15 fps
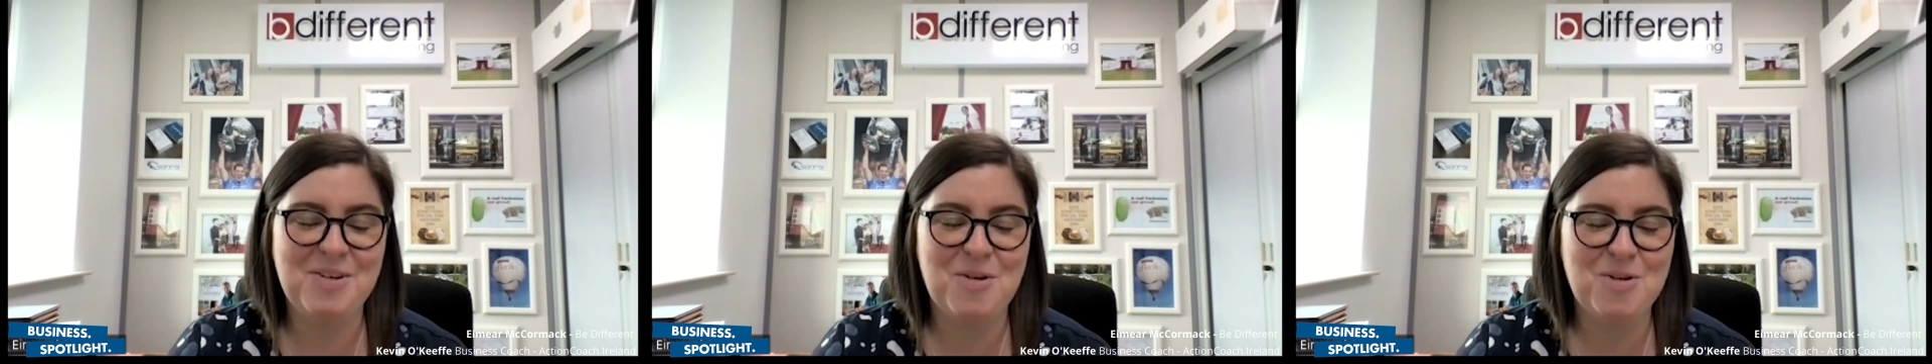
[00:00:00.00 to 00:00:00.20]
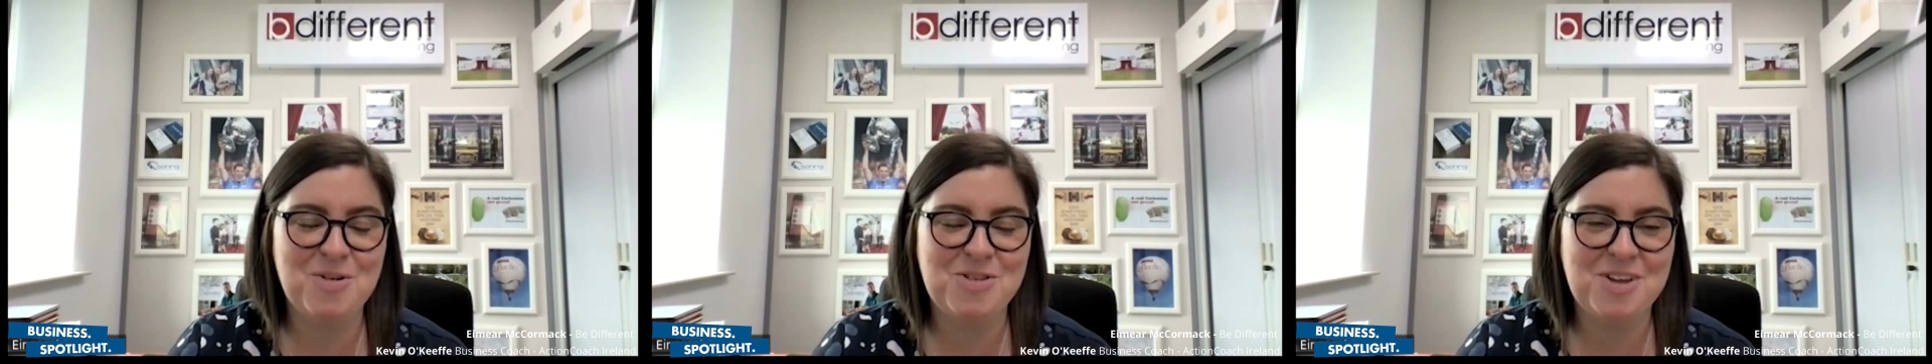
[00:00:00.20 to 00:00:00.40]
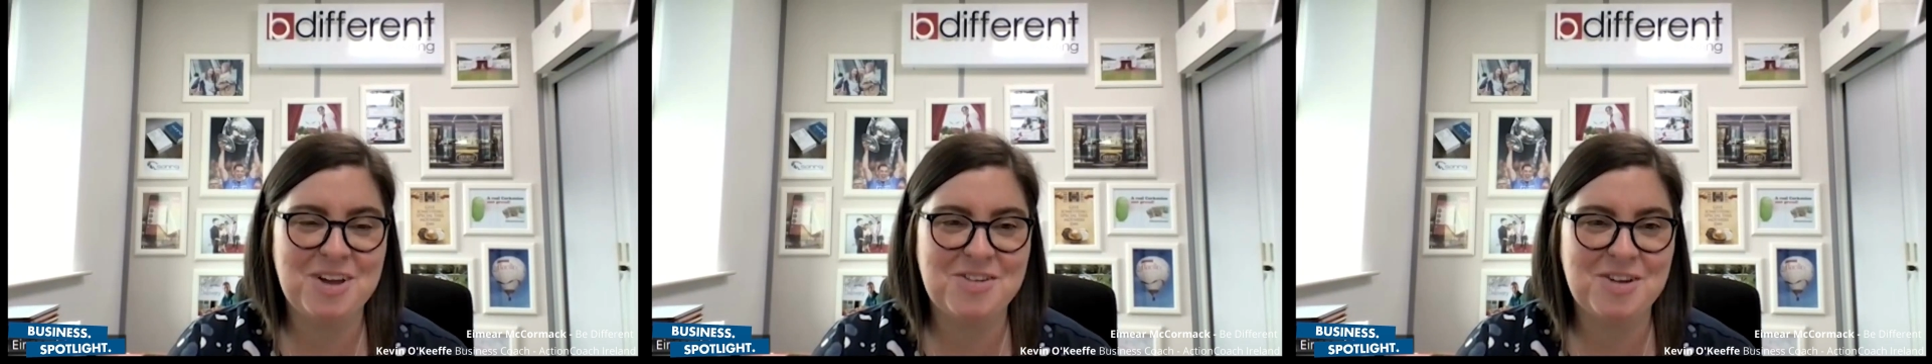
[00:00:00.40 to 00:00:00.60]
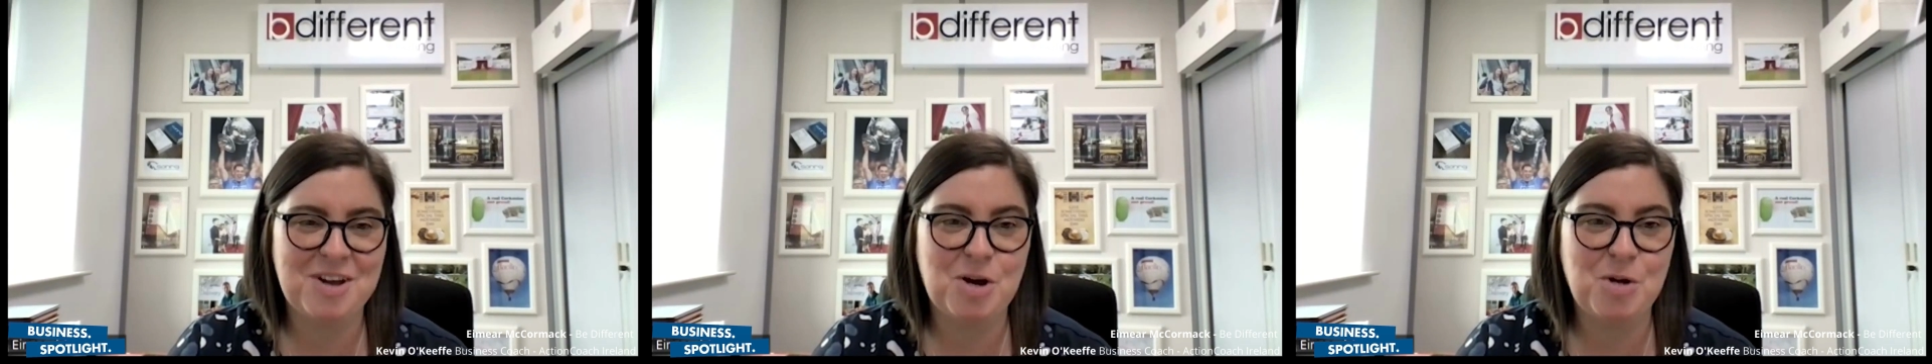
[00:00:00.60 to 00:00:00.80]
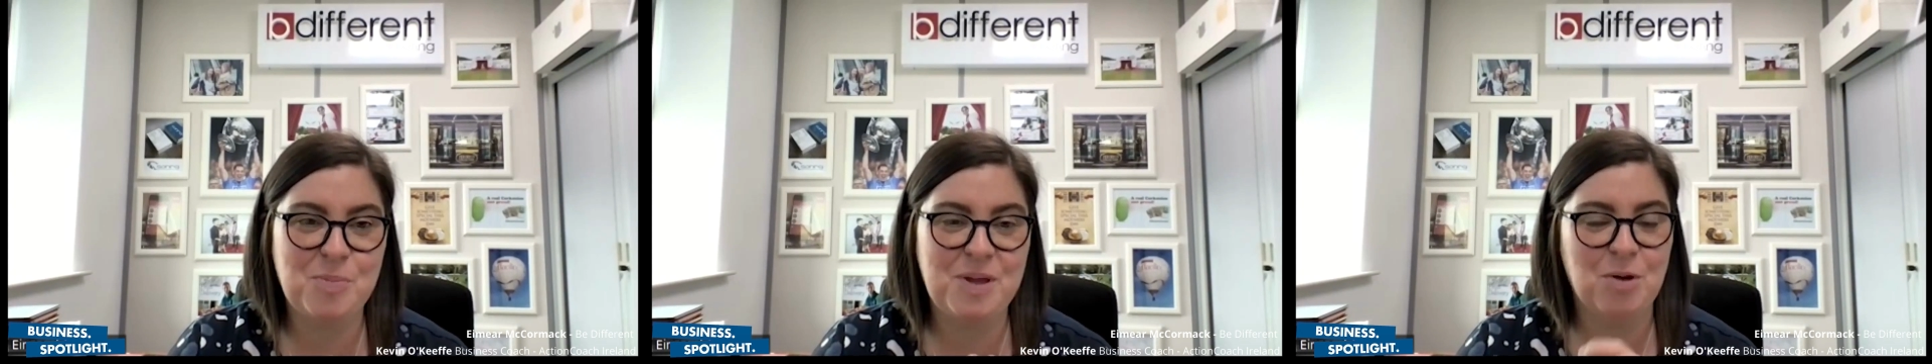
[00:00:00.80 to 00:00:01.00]
thought that I
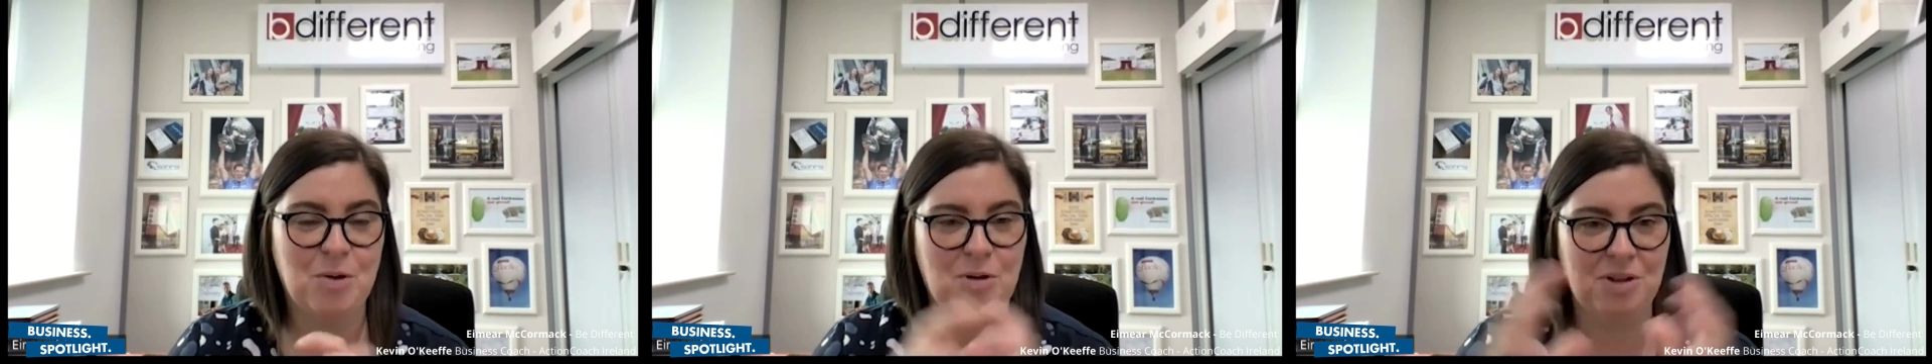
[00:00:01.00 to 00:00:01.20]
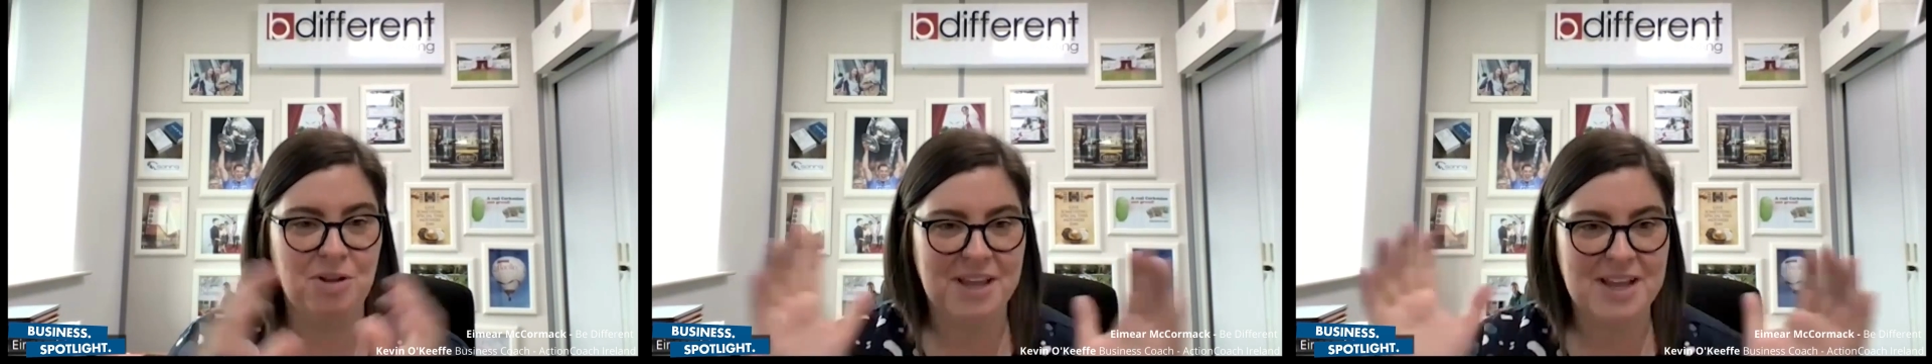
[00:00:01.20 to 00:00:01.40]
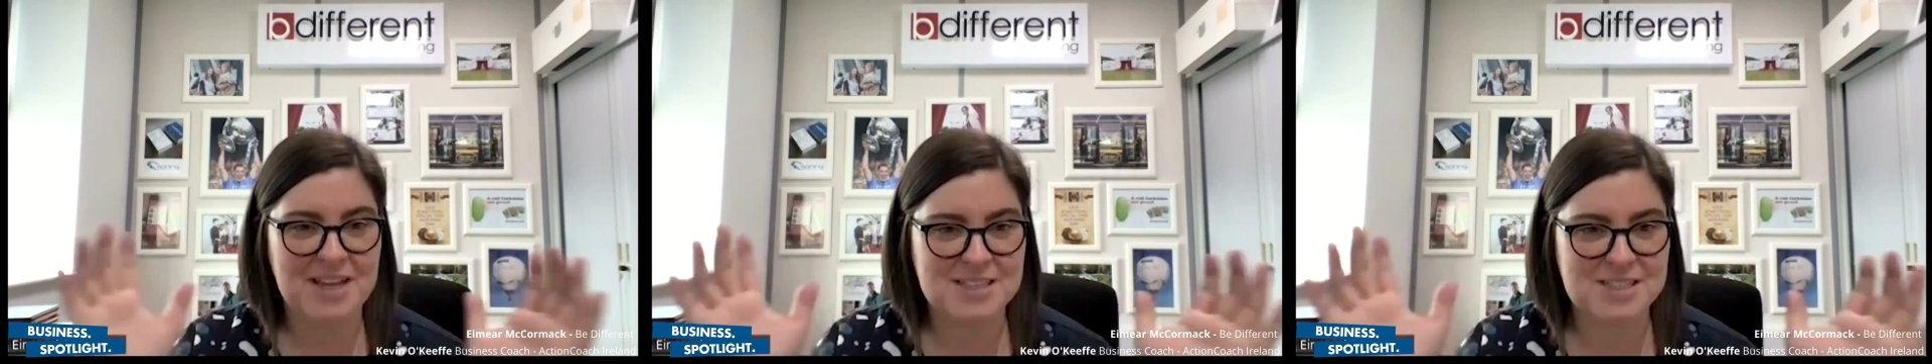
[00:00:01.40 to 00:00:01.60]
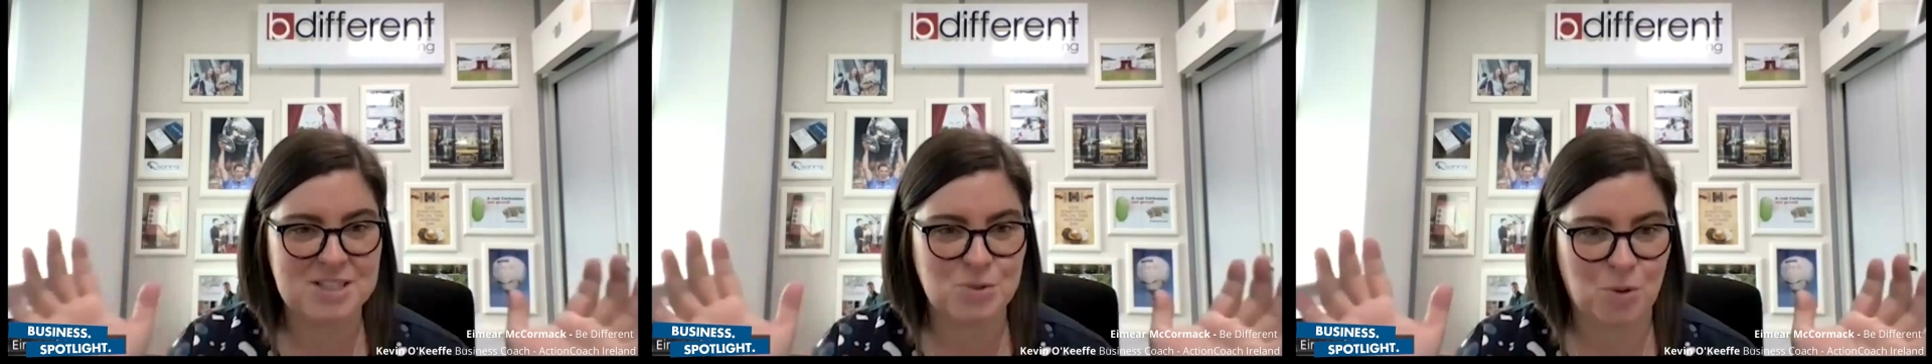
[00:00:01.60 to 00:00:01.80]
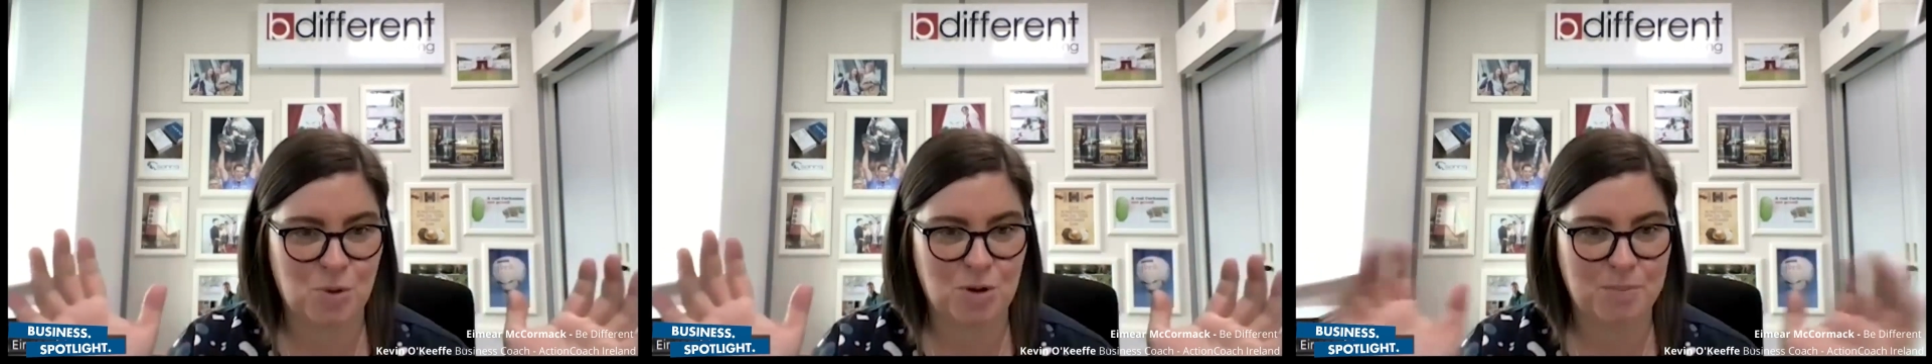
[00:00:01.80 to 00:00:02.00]
could be all things
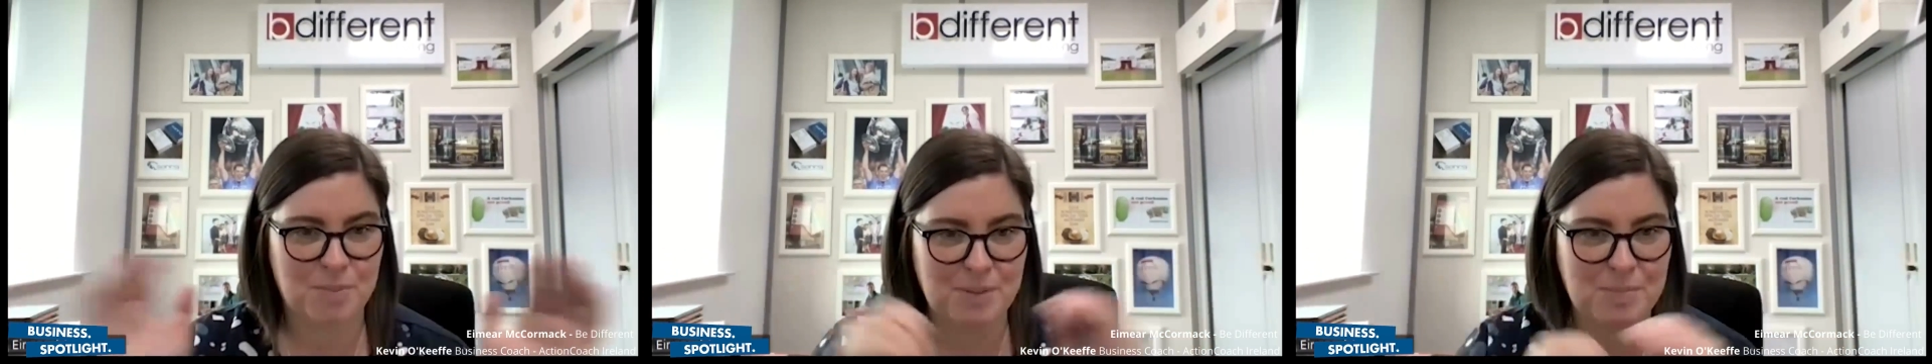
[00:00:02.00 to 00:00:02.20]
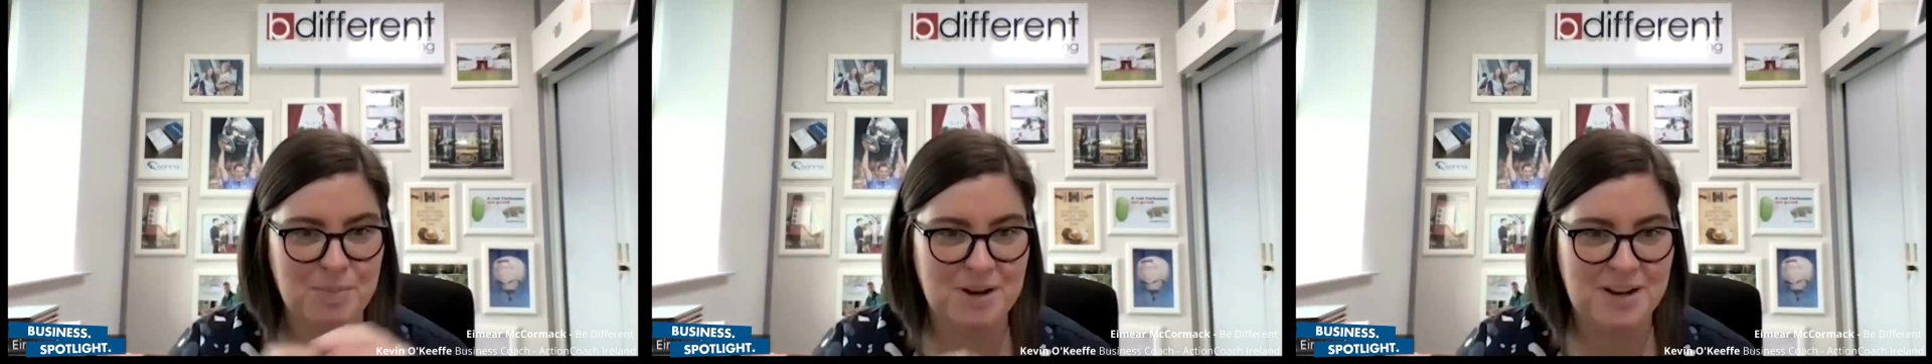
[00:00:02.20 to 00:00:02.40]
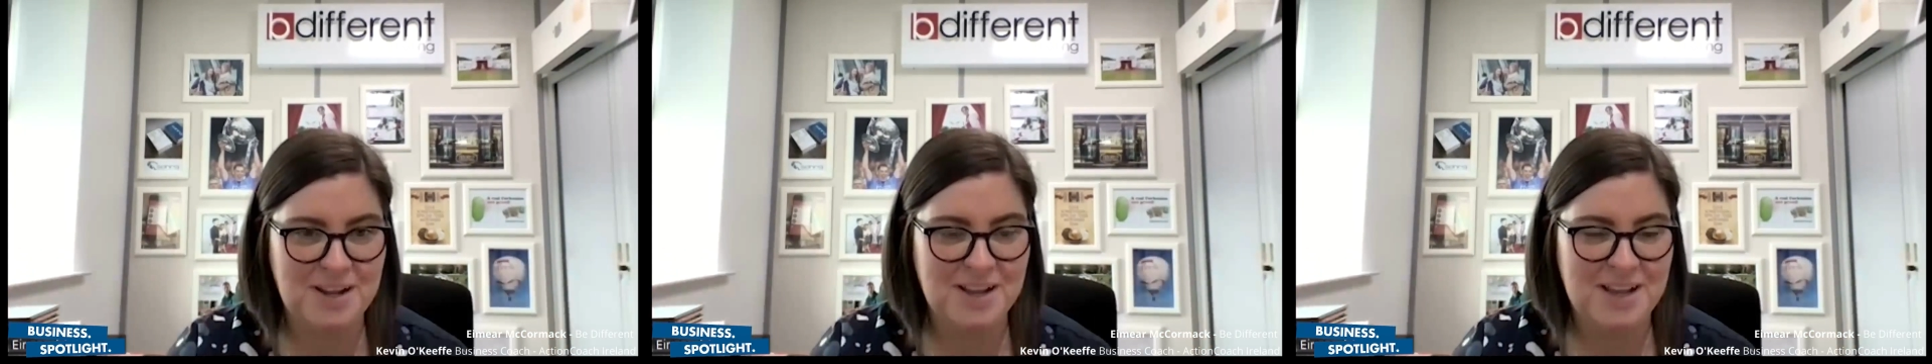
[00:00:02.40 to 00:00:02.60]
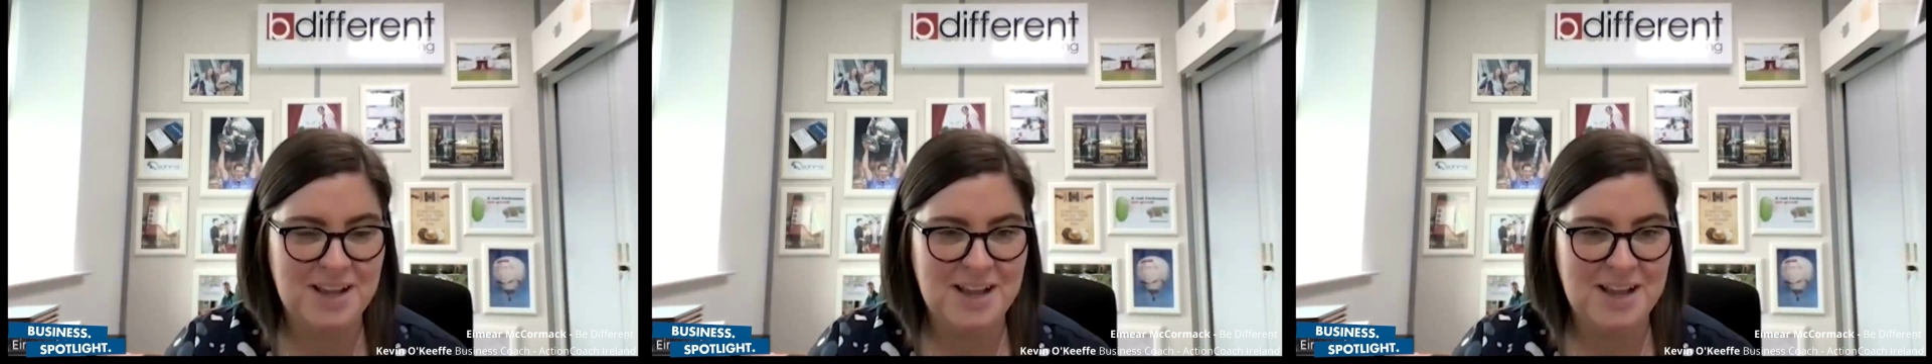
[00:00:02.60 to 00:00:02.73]
to all people.